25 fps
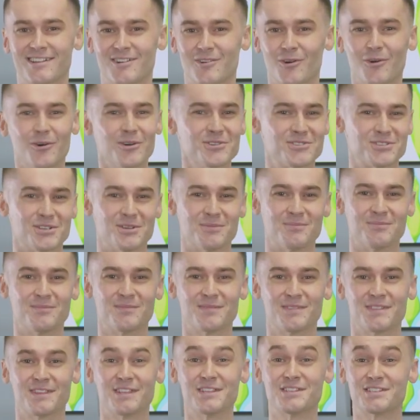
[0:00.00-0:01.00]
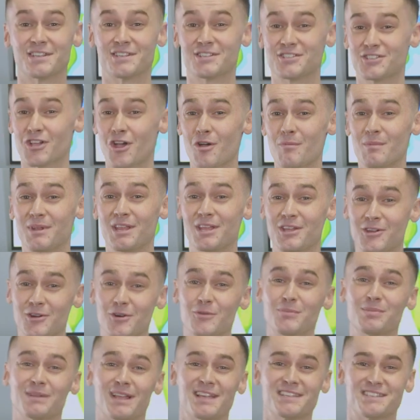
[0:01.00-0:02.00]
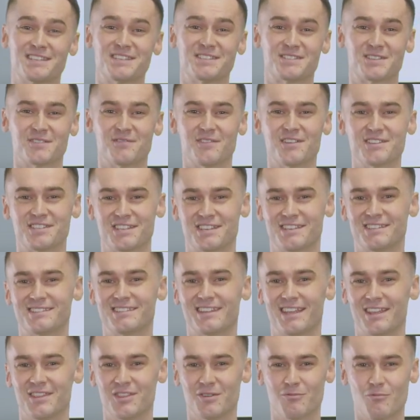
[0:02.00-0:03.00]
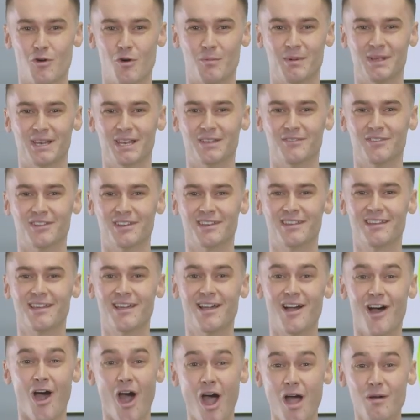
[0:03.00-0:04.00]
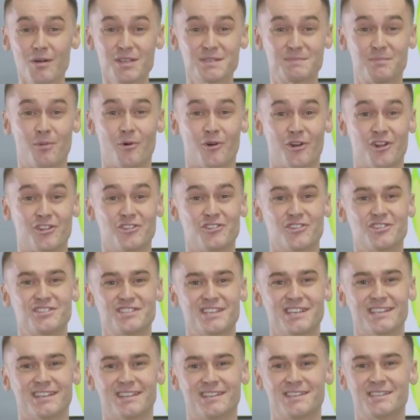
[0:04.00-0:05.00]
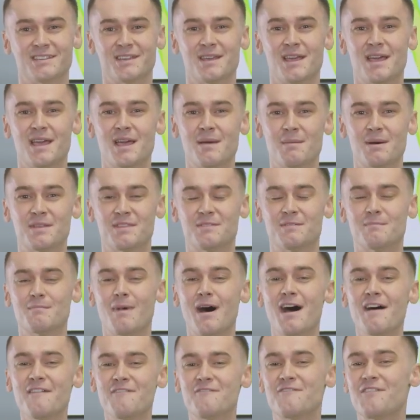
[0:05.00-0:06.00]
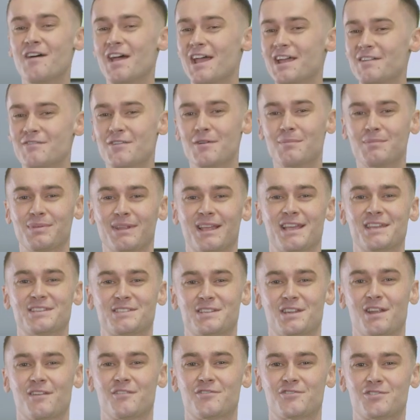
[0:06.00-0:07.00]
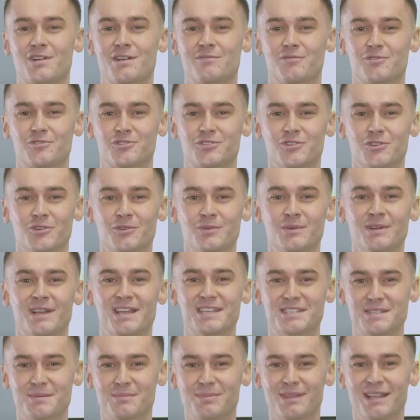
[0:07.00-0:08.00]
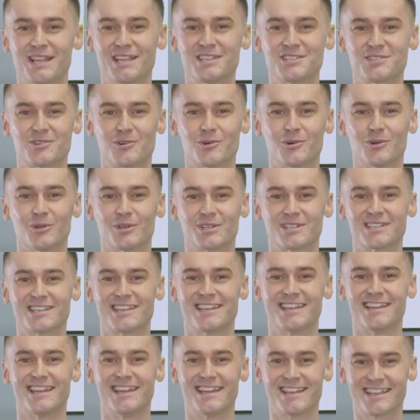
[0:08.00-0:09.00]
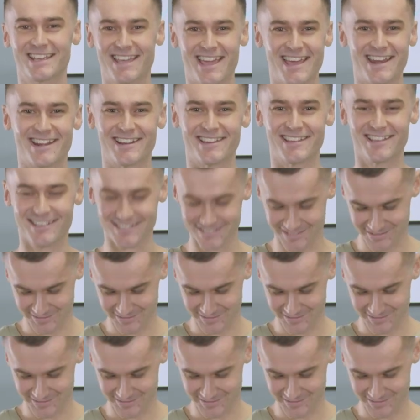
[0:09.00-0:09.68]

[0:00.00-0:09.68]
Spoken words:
Awesome. There's so many cool places to visit in the world we live in. I was born in New Zealand, but my favourite place that I've traveled to is a place called Canada.